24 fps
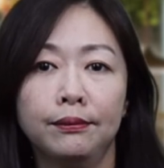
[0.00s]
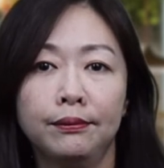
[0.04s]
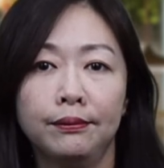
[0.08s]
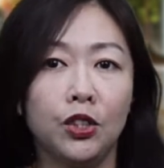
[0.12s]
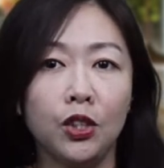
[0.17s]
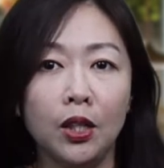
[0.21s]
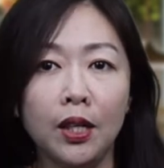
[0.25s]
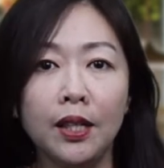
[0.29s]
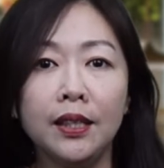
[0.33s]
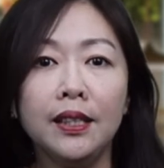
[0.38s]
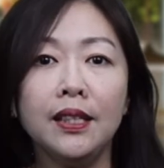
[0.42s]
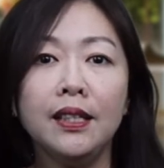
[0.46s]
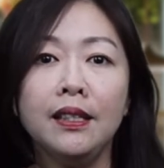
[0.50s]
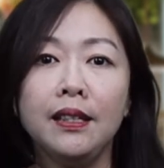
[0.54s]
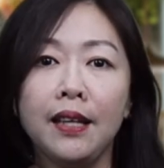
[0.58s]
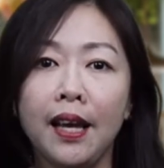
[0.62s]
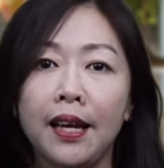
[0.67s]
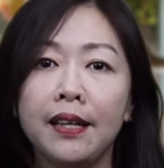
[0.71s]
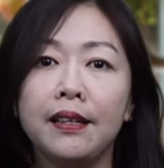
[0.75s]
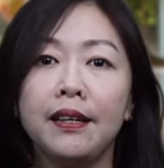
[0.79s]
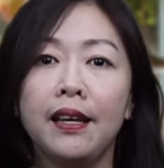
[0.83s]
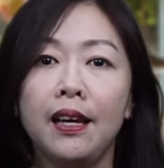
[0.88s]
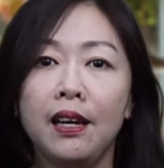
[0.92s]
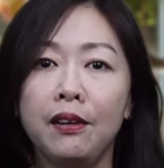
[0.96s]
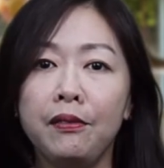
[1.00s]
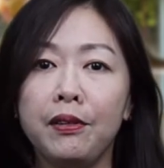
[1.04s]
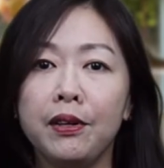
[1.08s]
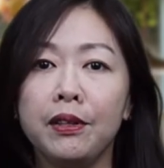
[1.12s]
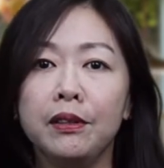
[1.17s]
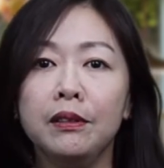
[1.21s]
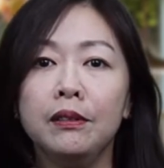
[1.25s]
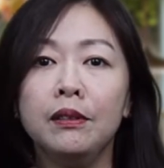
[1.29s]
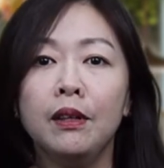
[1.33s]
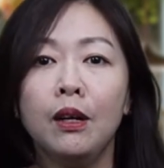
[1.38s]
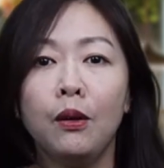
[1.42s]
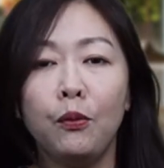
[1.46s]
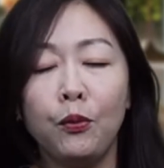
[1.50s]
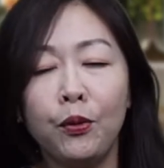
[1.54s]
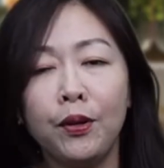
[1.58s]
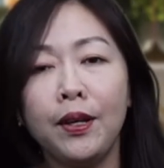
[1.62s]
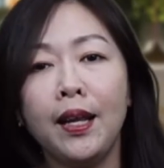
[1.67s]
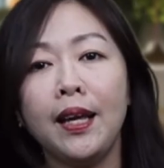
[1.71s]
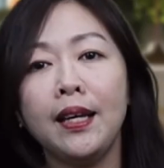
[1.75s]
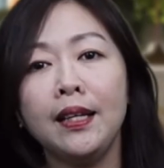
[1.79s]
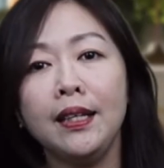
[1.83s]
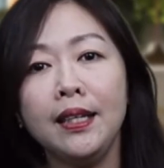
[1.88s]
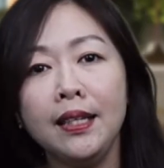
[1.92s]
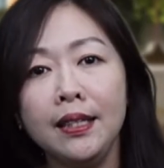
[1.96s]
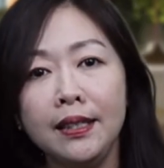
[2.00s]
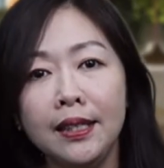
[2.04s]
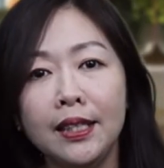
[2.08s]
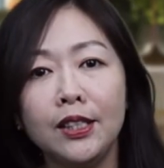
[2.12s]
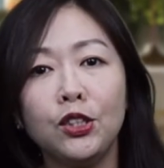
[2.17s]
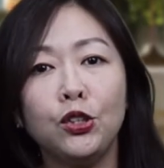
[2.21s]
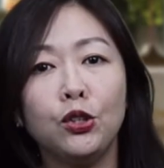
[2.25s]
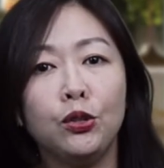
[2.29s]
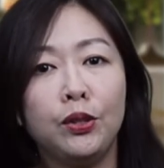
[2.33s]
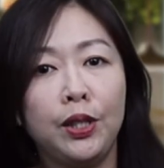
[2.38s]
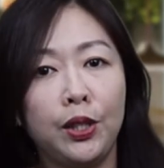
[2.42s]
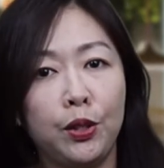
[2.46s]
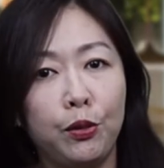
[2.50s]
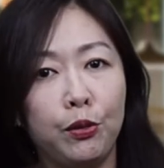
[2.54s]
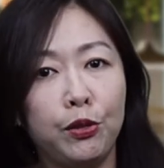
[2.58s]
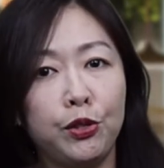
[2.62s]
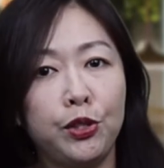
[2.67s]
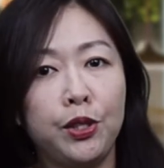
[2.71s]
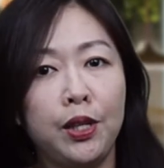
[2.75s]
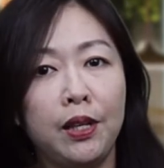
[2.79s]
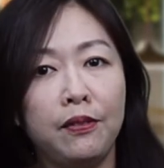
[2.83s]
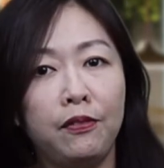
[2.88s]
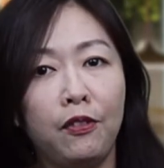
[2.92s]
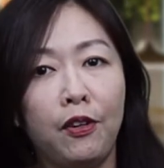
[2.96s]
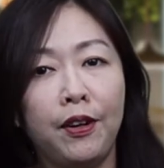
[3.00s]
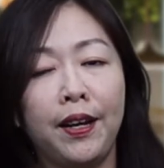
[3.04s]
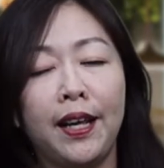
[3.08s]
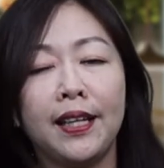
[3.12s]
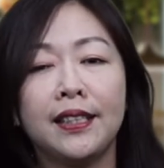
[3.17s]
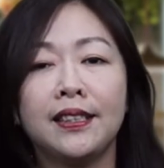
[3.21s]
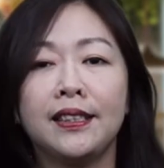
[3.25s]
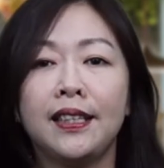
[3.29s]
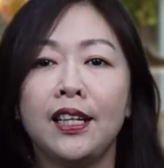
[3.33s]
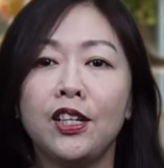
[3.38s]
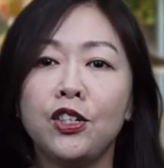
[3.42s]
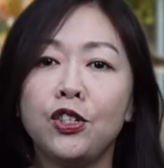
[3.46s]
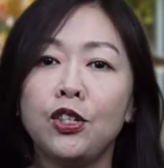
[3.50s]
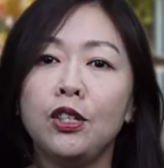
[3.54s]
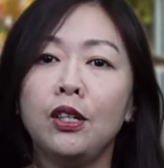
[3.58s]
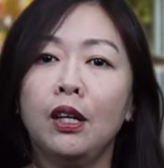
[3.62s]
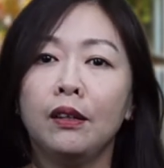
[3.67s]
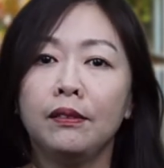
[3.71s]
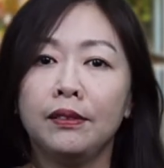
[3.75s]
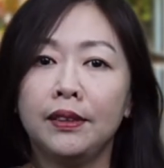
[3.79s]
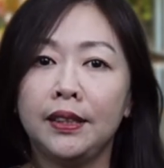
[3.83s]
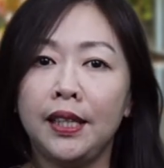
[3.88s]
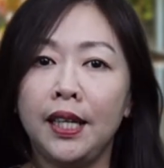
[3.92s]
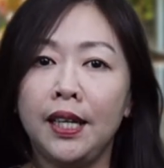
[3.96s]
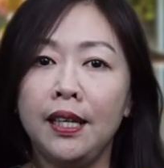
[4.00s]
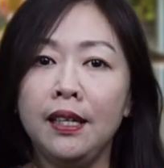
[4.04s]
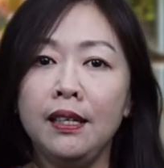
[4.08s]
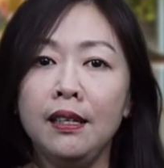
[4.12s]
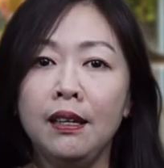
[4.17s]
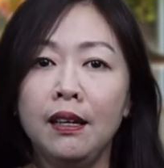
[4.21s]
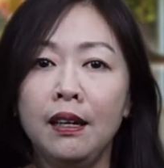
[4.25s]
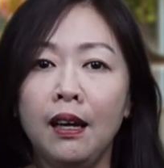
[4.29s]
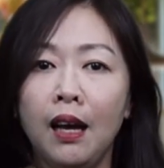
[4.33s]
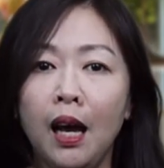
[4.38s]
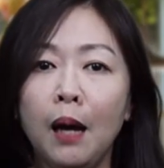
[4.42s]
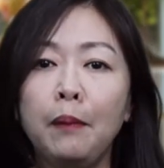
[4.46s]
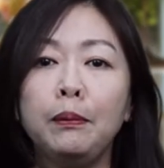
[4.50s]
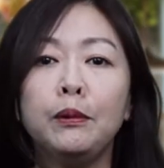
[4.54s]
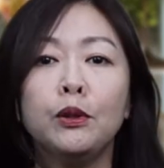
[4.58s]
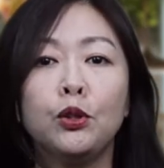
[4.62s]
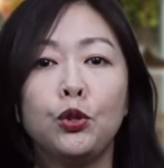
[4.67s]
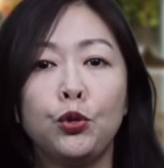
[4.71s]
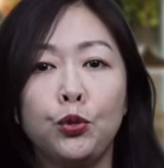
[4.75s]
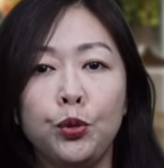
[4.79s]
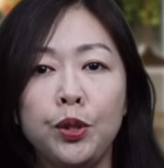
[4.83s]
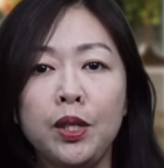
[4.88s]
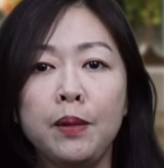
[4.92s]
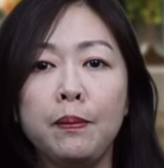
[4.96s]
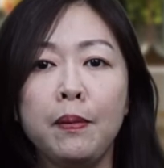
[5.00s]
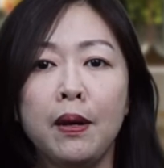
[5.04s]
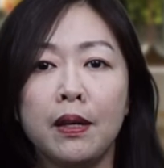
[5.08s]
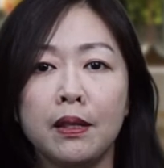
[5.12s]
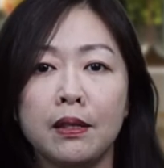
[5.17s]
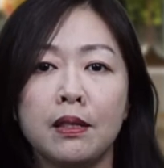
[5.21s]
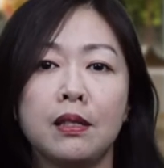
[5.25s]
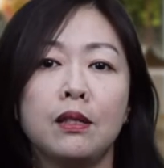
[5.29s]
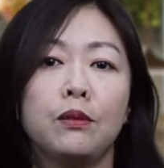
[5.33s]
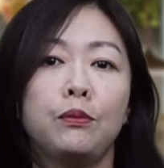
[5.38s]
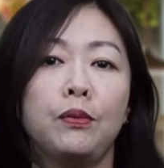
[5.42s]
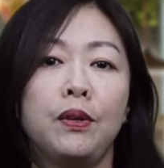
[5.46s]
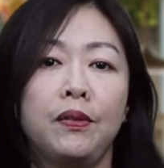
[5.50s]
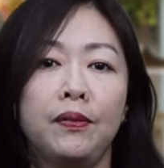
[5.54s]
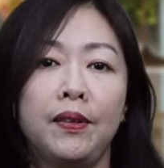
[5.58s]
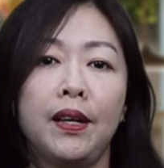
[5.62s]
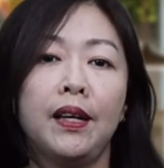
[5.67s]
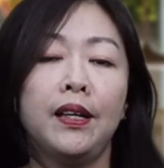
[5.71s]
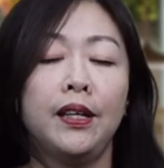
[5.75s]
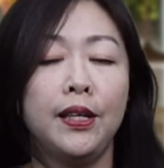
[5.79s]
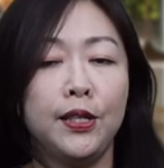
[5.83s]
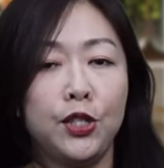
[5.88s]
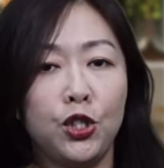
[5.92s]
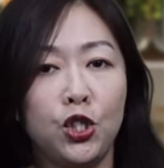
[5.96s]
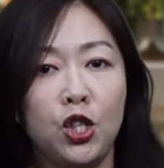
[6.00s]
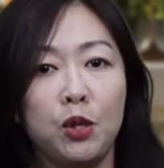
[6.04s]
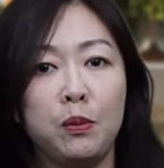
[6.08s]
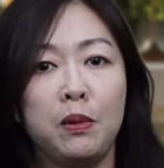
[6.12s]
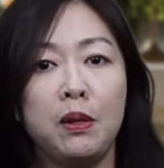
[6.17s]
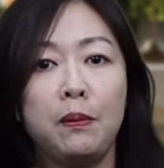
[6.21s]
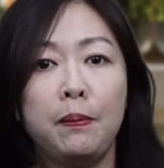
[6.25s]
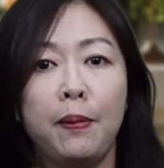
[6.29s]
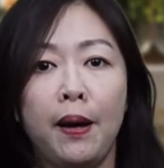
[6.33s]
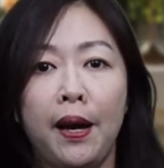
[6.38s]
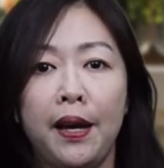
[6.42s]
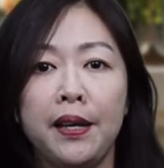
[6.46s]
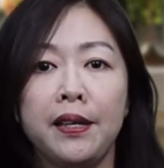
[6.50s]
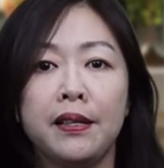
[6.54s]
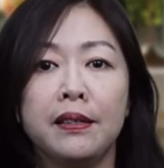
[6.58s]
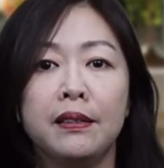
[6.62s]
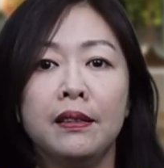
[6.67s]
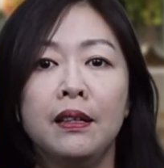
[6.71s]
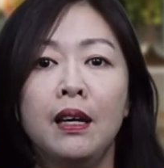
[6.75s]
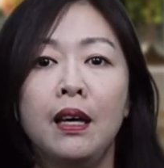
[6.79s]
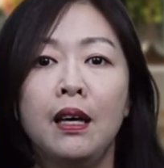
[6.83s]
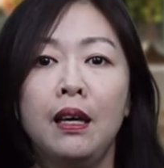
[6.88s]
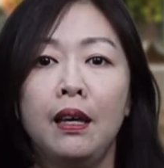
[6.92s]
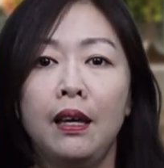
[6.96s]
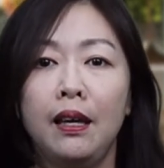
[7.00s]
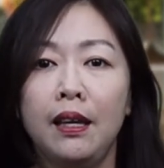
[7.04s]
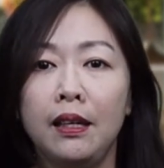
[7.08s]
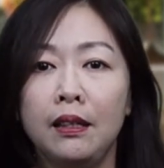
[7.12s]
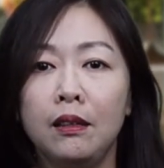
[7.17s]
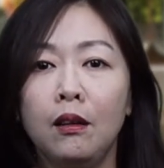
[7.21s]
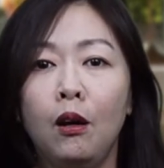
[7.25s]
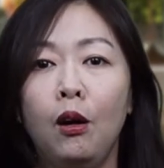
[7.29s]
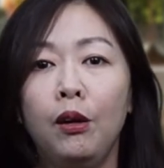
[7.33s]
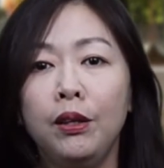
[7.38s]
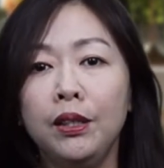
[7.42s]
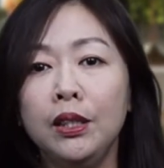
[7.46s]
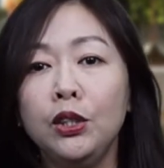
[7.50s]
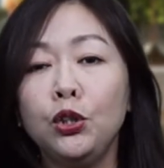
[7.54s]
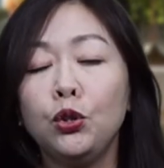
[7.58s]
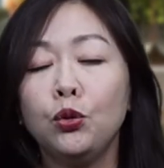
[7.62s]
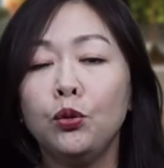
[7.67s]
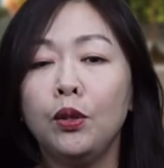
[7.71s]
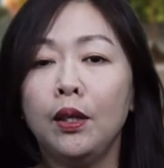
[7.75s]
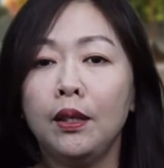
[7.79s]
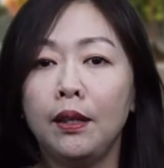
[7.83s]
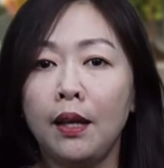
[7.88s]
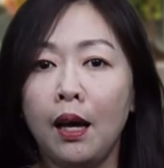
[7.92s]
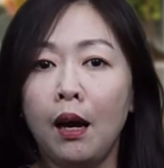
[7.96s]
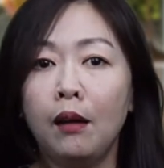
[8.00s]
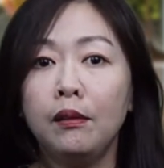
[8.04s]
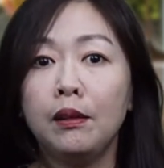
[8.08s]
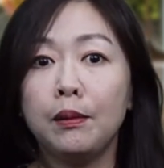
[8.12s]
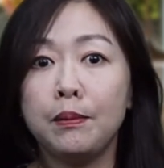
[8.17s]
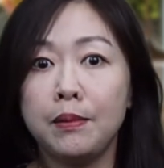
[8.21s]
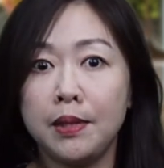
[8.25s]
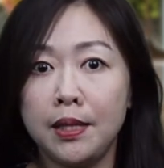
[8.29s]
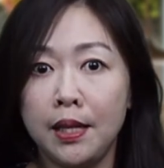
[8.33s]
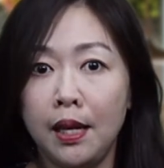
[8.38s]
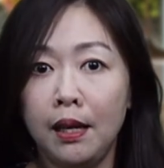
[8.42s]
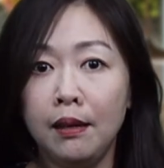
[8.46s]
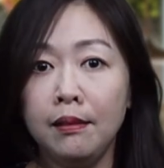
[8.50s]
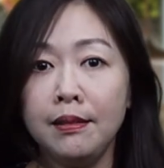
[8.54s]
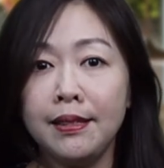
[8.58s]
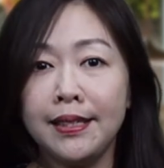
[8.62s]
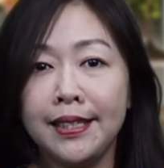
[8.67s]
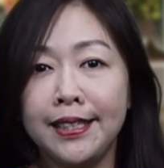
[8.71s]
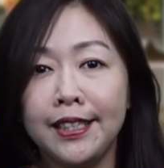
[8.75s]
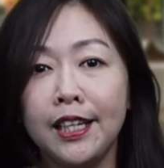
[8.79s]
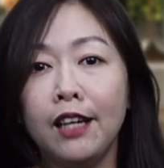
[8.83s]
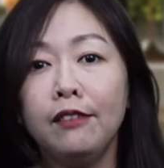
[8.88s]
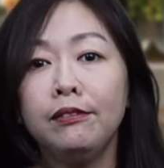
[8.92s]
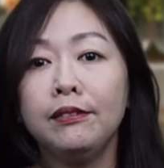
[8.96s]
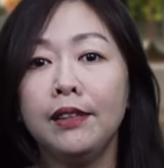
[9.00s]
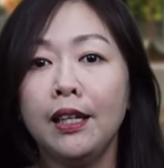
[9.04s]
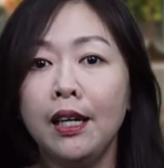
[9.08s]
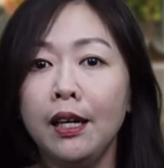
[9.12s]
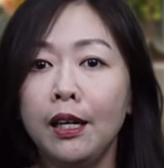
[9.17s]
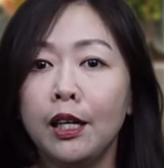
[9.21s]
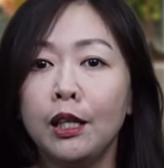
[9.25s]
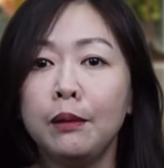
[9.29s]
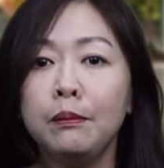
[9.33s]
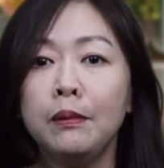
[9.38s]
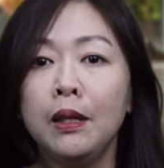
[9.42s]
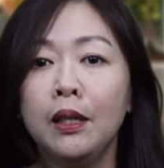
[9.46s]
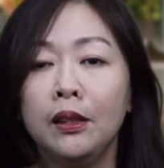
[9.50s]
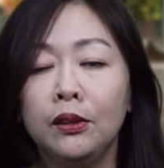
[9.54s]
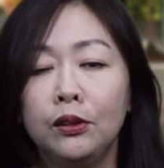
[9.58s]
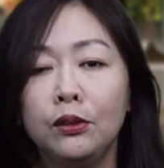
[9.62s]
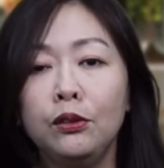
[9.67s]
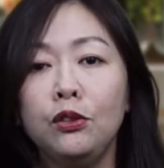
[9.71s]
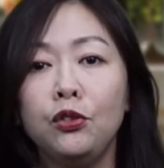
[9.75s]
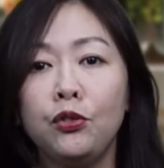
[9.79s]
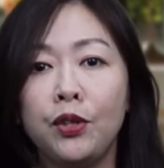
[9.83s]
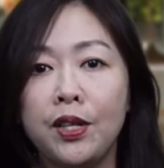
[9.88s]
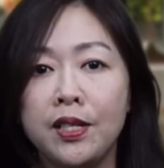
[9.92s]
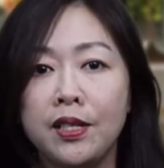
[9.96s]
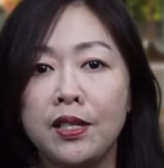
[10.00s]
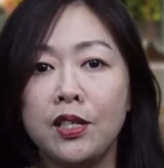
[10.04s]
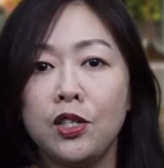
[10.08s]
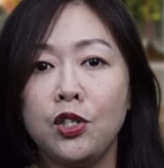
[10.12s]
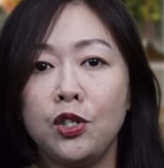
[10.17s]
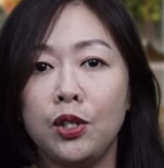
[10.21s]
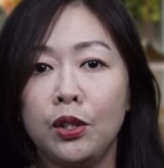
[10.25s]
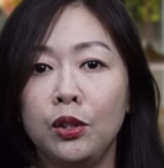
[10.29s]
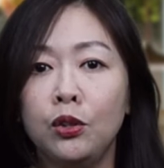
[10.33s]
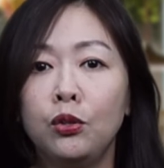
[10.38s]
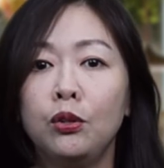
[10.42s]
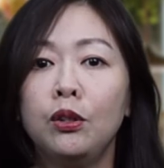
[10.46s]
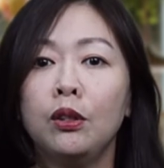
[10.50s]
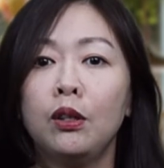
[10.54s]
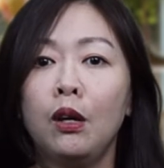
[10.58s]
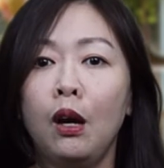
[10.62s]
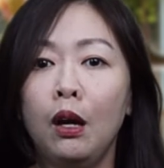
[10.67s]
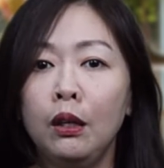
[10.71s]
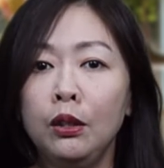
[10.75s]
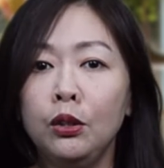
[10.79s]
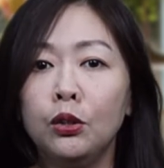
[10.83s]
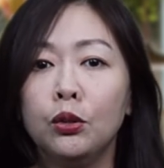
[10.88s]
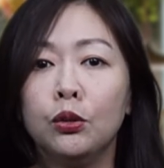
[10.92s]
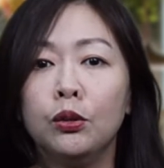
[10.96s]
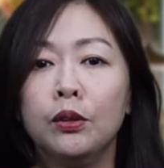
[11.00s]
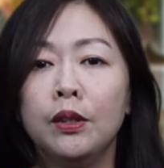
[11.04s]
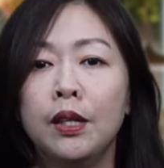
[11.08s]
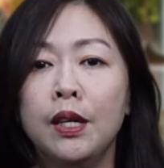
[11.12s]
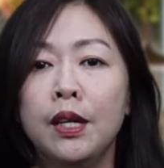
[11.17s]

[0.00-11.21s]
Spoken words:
Jonathan and Ariel will likely need to negotiate for an extension of stay up to 3 months with their HDB buyer in order to allow themselves enough time to transition to the condo,